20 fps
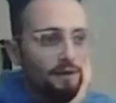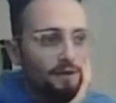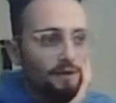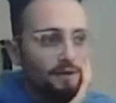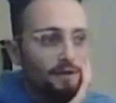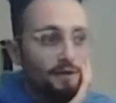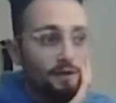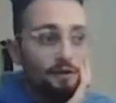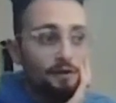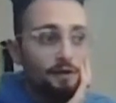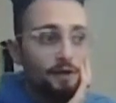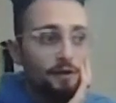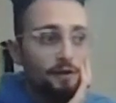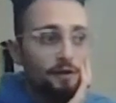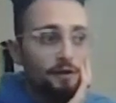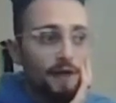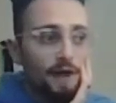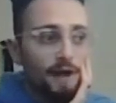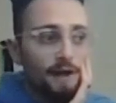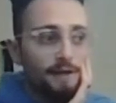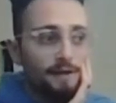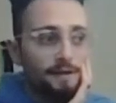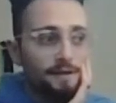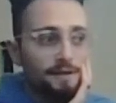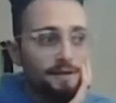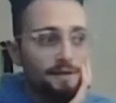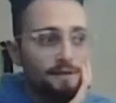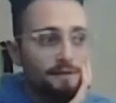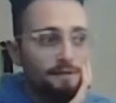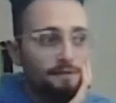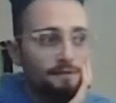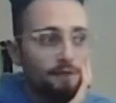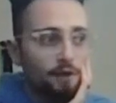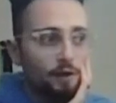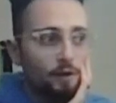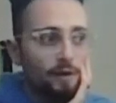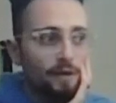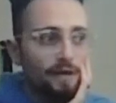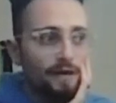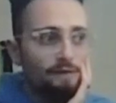There's other lines,
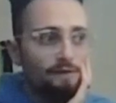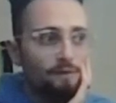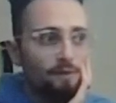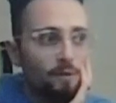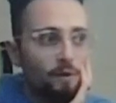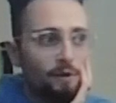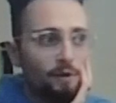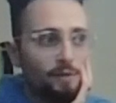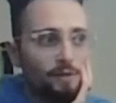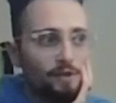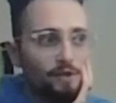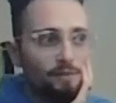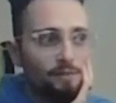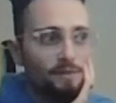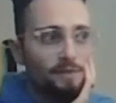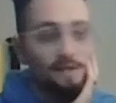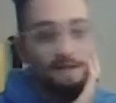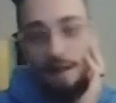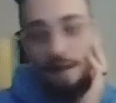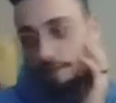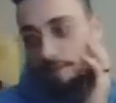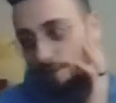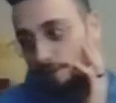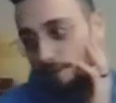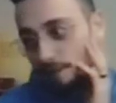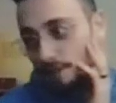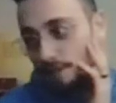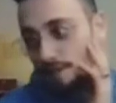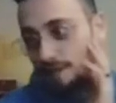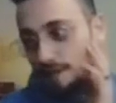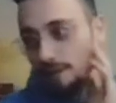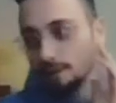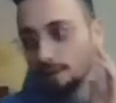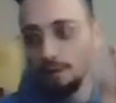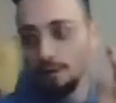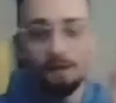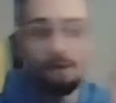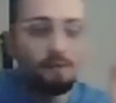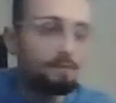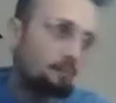queen a4, bishop d7, for
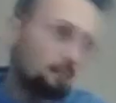example.